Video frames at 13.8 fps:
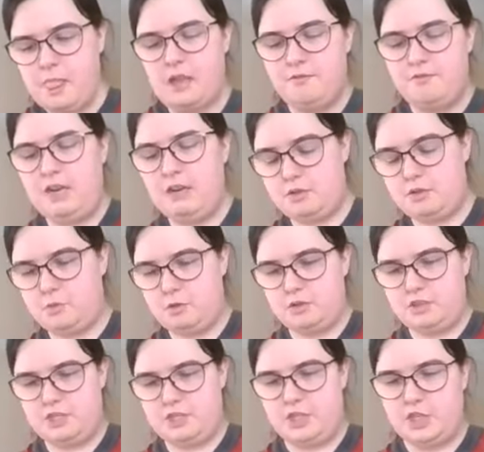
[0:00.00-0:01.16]
fill it with
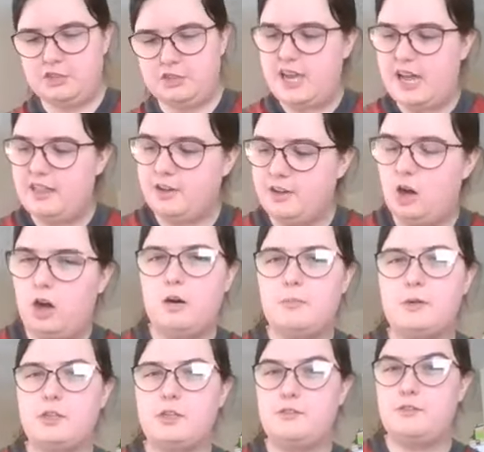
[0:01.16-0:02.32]
water, you set the hob
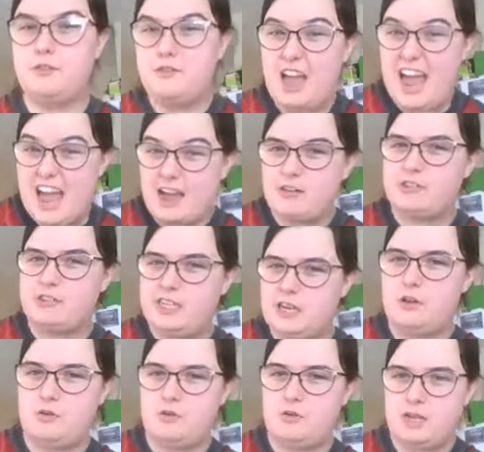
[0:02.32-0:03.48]
on a very
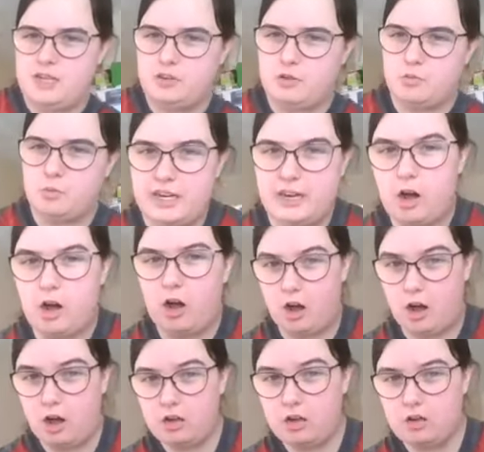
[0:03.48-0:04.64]
low heat. You want it
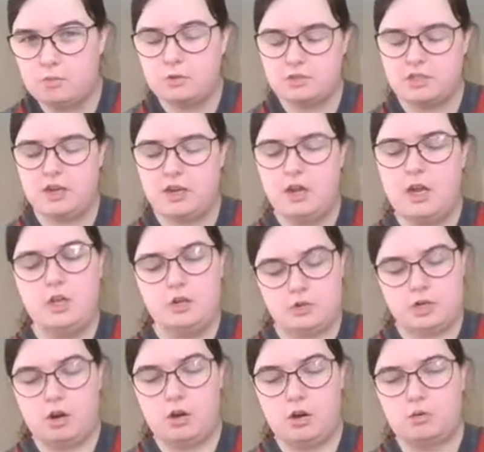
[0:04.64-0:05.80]
hot water,
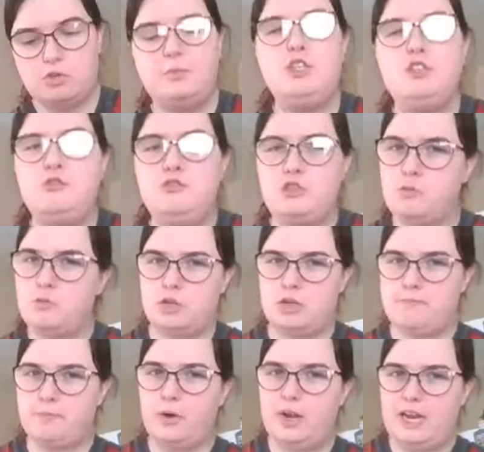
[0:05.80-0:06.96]
but you don't want
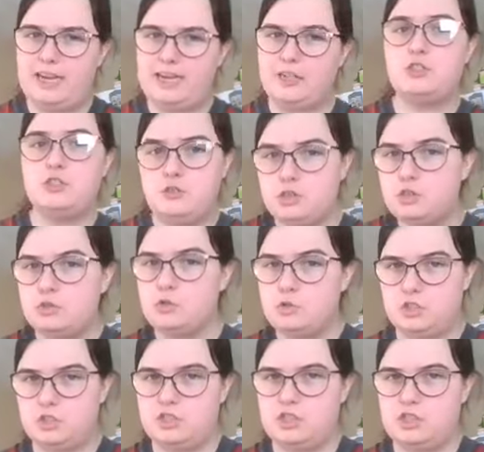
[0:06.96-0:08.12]
it boiling. As soon as your
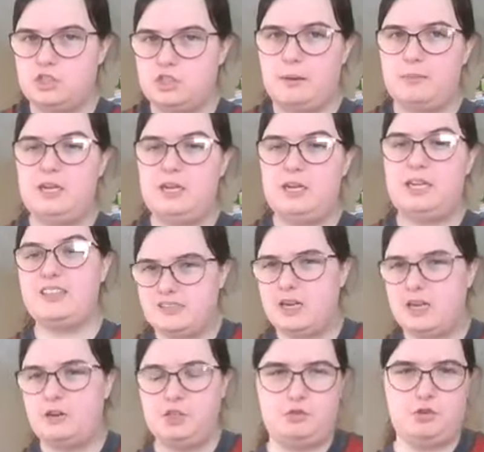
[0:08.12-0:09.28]
water starts bubbling, that's how
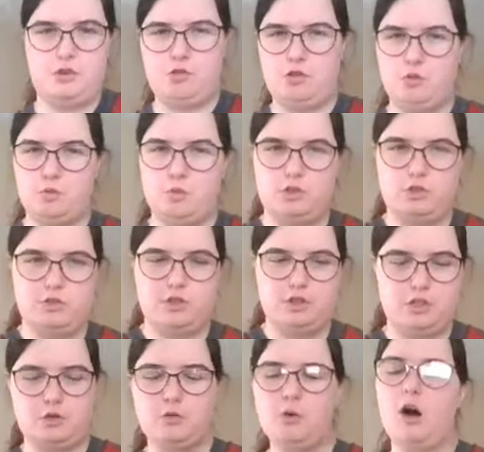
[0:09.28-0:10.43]
you know that your water is
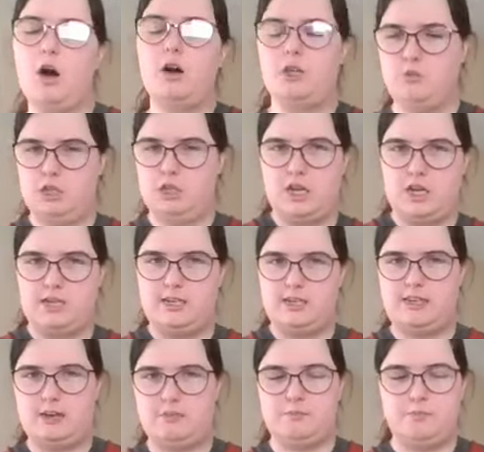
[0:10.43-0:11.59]
too hot and you want to turn it down.